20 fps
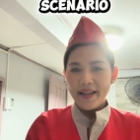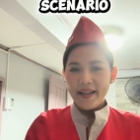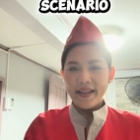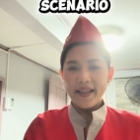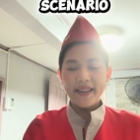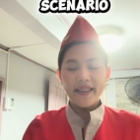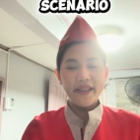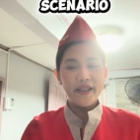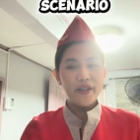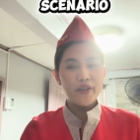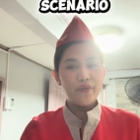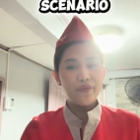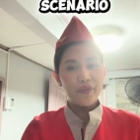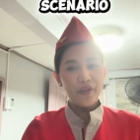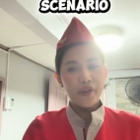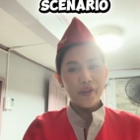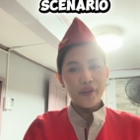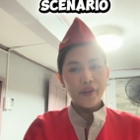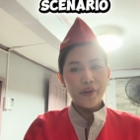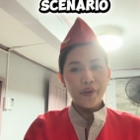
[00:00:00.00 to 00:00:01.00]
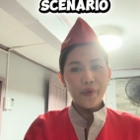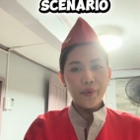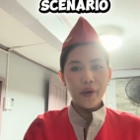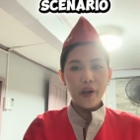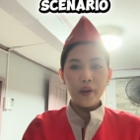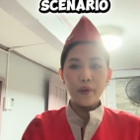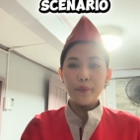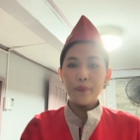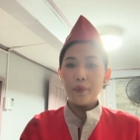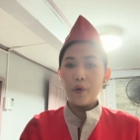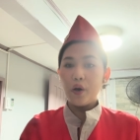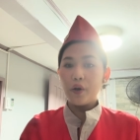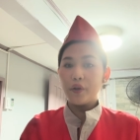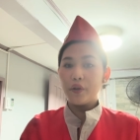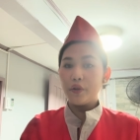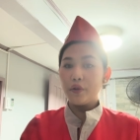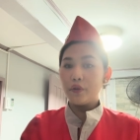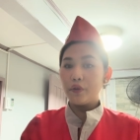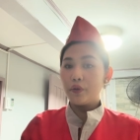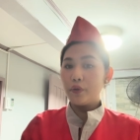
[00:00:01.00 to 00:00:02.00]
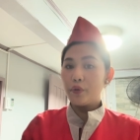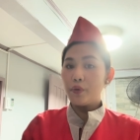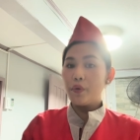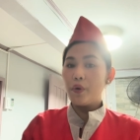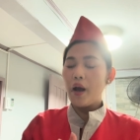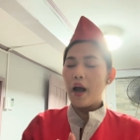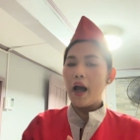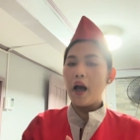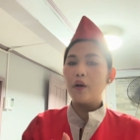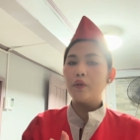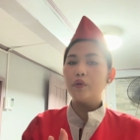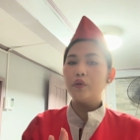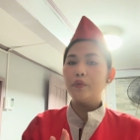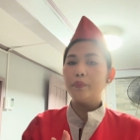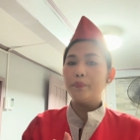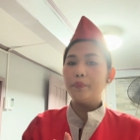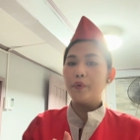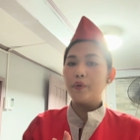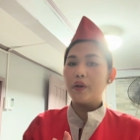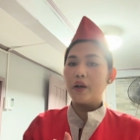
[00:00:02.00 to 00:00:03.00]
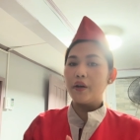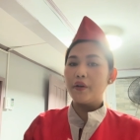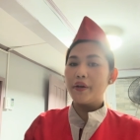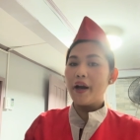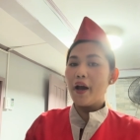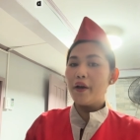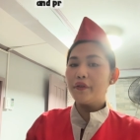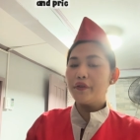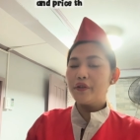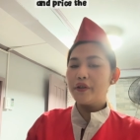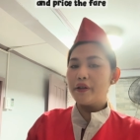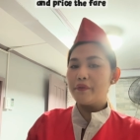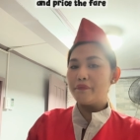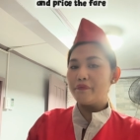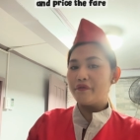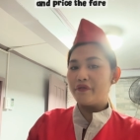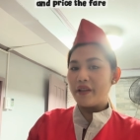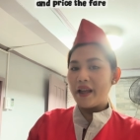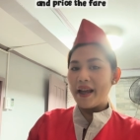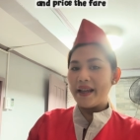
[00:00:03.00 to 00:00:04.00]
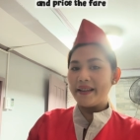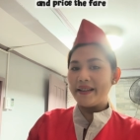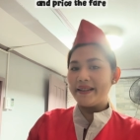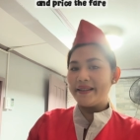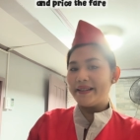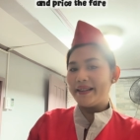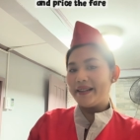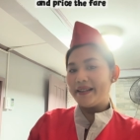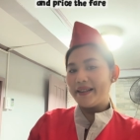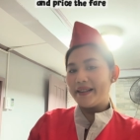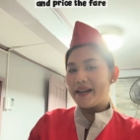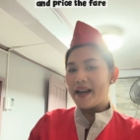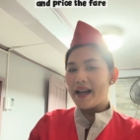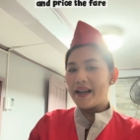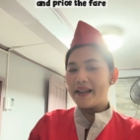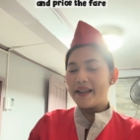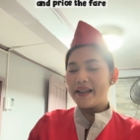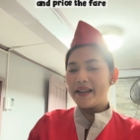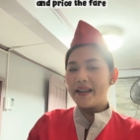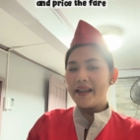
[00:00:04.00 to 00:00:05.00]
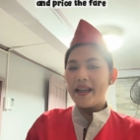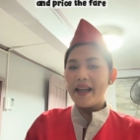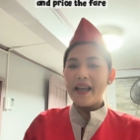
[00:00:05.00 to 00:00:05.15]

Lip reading: In this video, I'll walk you through how to book a round-trip flight itinerary,